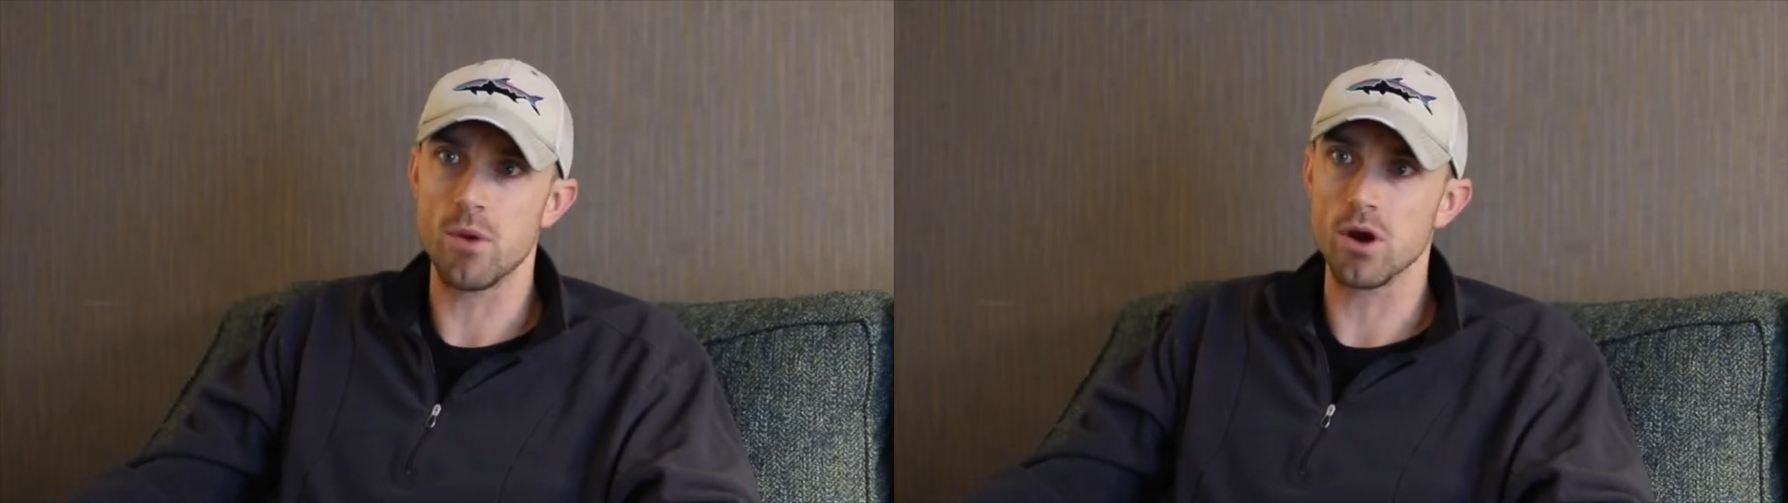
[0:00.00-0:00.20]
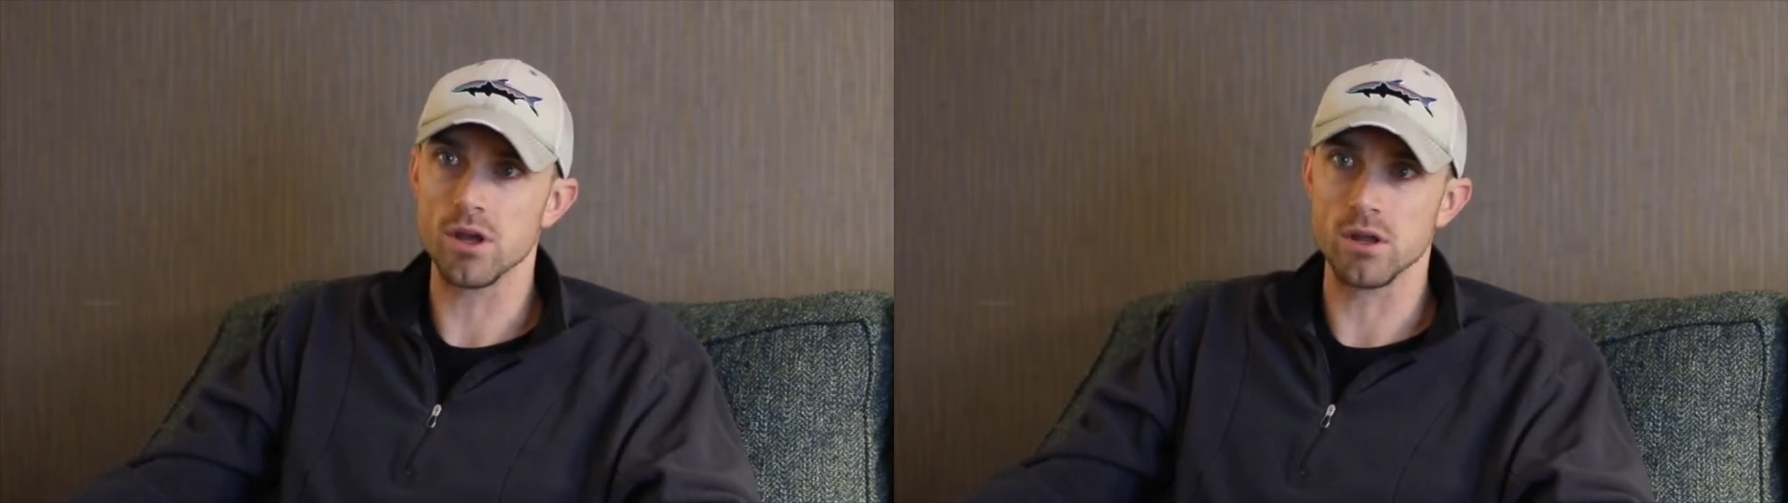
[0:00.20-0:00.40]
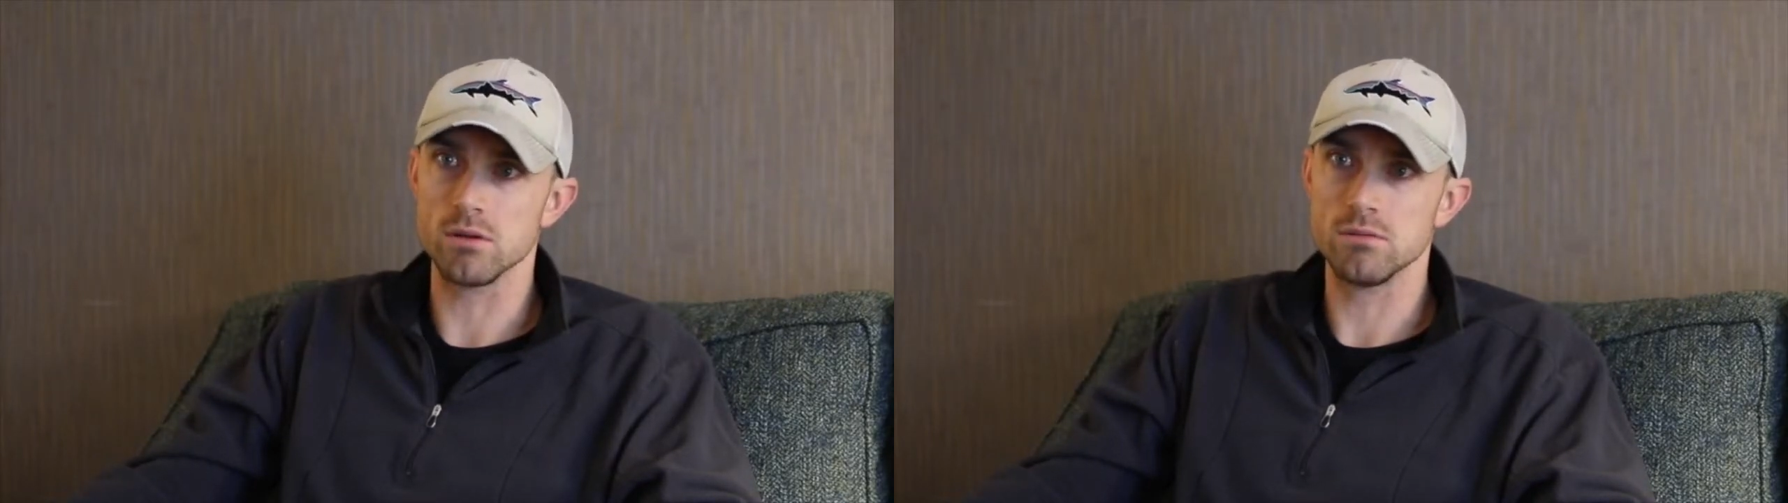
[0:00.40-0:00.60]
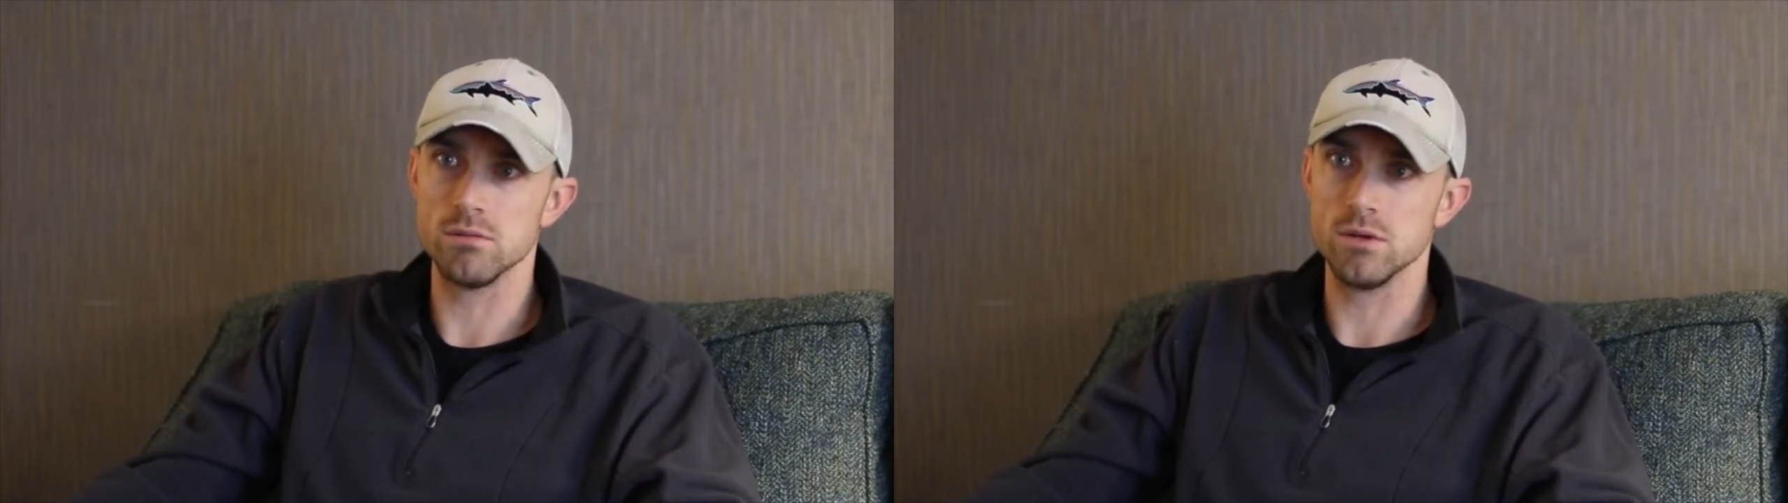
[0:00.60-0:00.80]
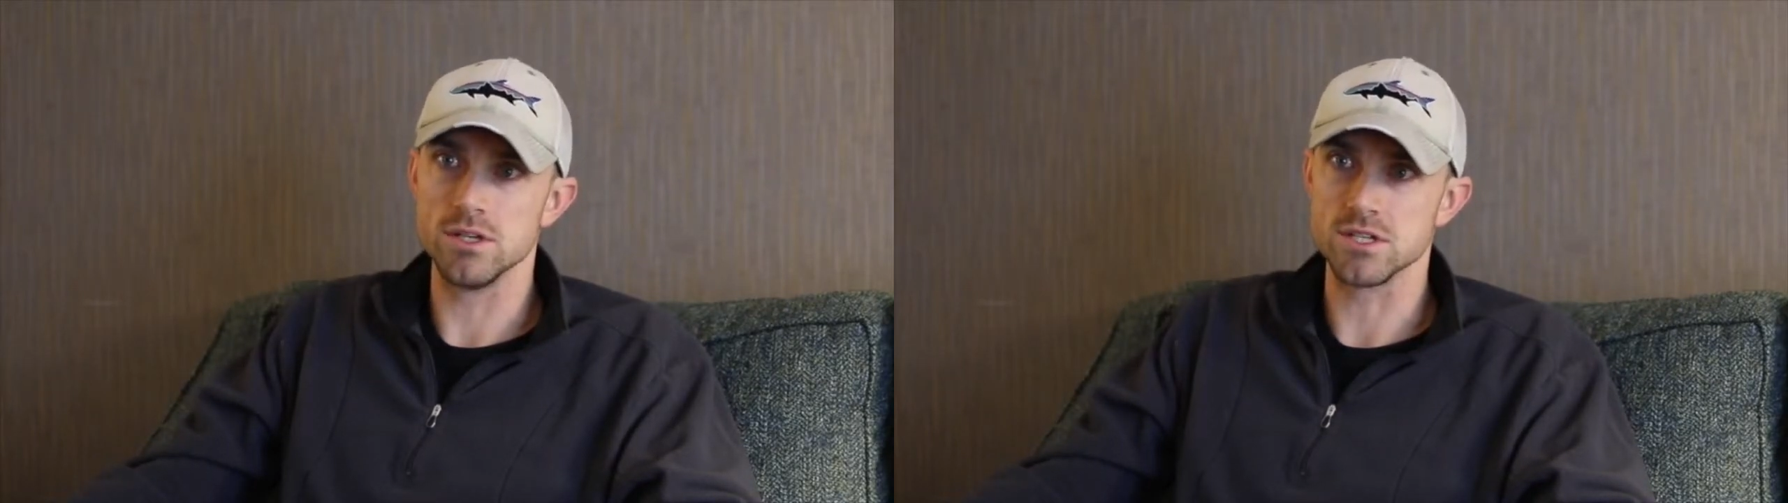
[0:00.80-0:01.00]
market
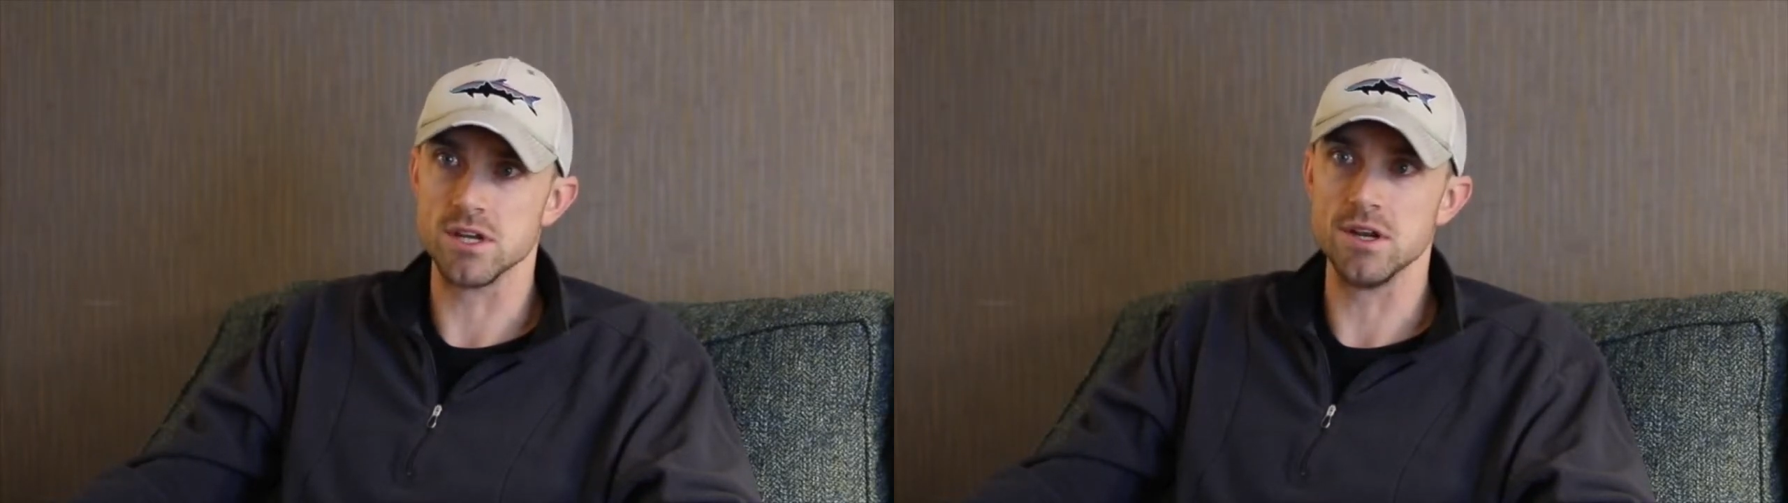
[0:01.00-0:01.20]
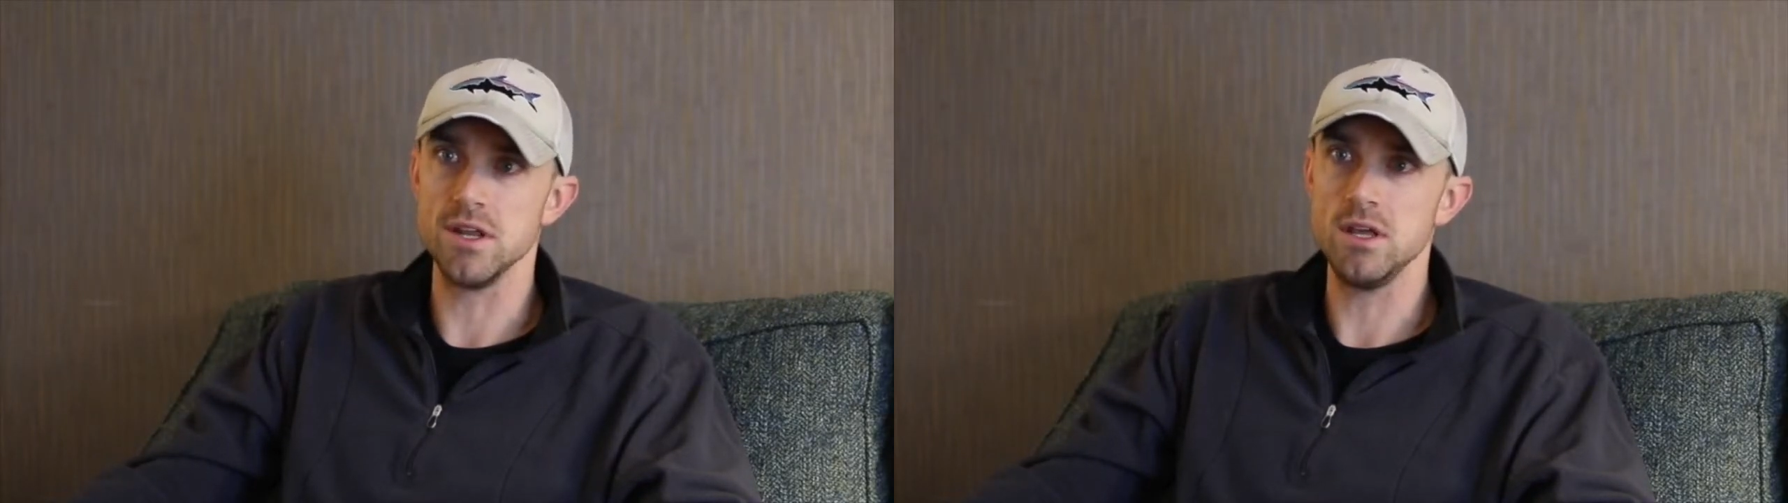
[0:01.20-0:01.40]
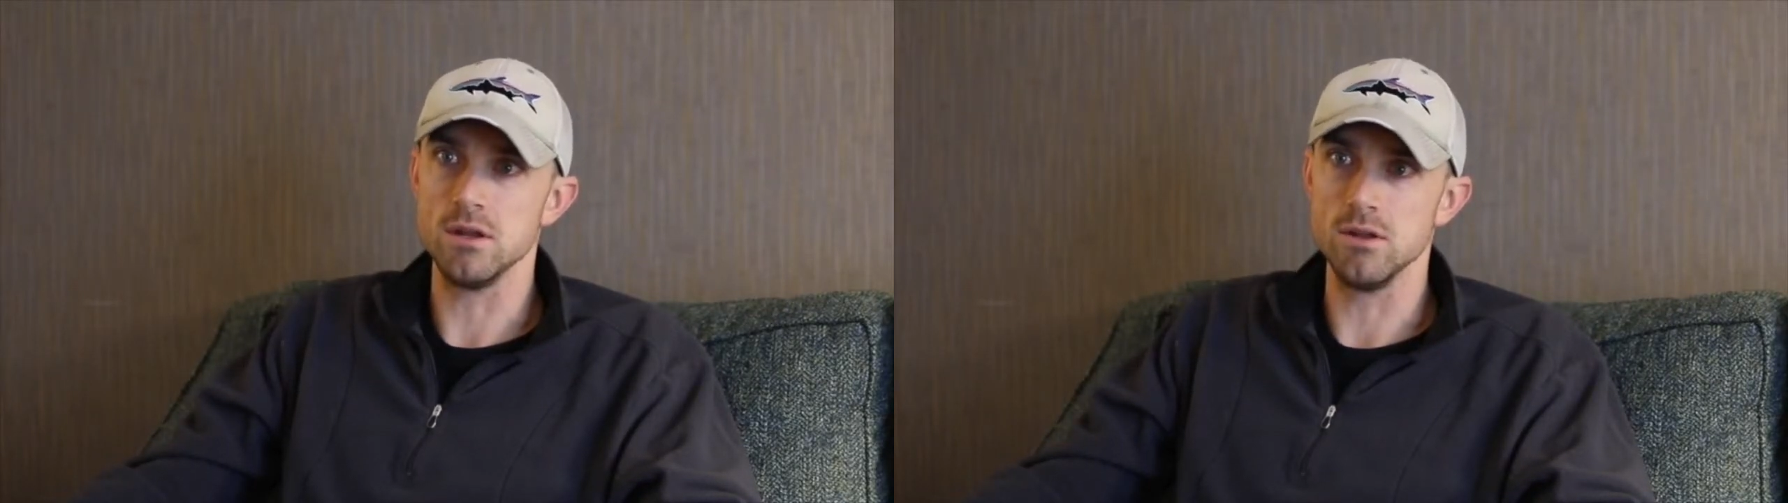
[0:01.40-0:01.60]
is going to need.